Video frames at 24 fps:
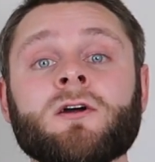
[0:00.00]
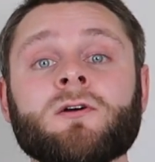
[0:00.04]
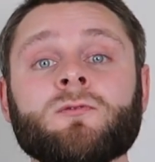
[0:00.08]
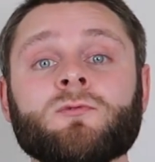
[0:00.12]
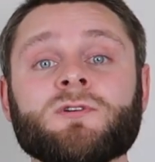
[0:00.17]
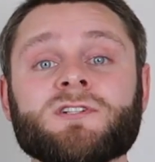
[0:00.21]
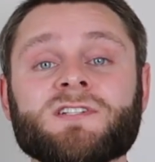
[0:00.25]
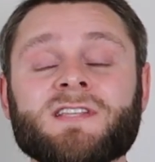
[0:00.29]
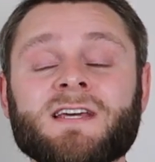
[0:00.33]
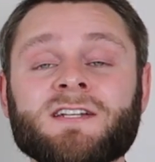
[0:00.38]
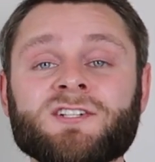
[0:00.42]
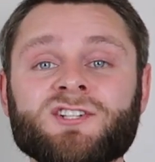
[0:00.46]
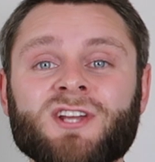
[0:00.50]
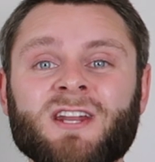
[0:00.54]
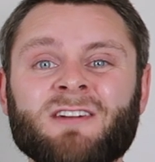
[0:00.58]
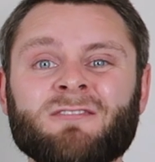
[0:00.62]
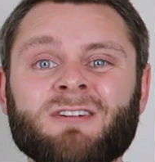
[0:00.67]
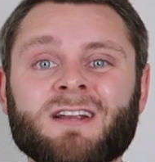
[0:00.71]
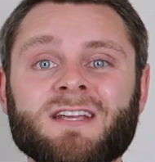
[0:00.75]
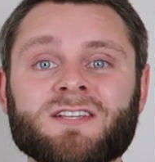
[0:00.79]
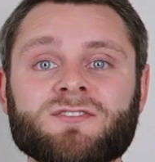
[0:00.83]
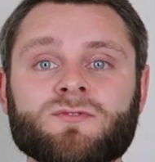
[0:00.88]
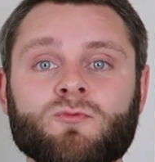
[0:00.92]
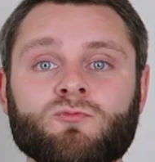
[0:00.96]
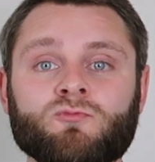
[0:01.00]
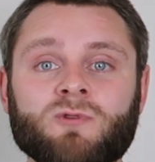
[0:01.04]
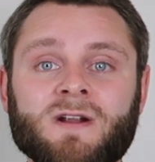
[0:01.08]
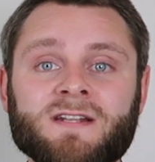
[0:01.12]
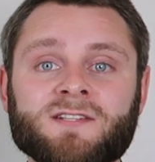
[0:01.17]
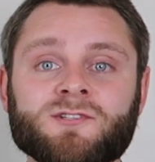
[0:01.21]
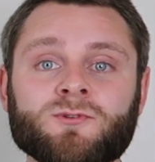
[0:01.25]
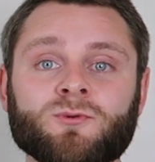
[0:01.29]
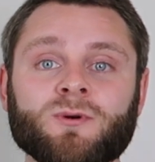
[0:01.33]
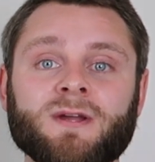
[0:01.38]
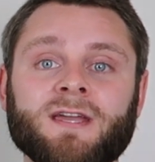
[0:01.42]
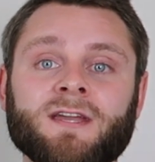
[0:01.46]
which then generates
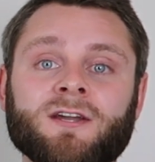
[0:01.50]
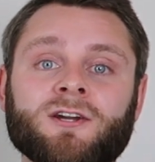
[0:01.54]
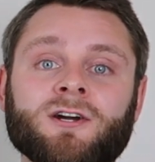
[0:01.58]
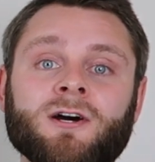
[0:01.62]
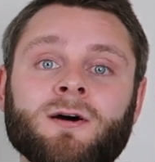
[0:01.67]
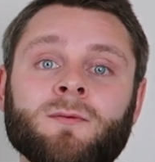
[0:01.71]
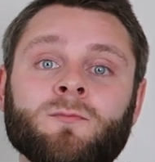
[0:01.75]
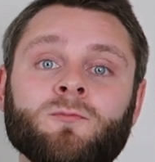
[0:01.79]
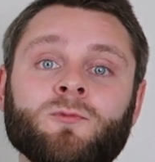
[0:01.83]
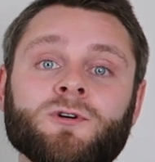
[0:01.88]
rental income,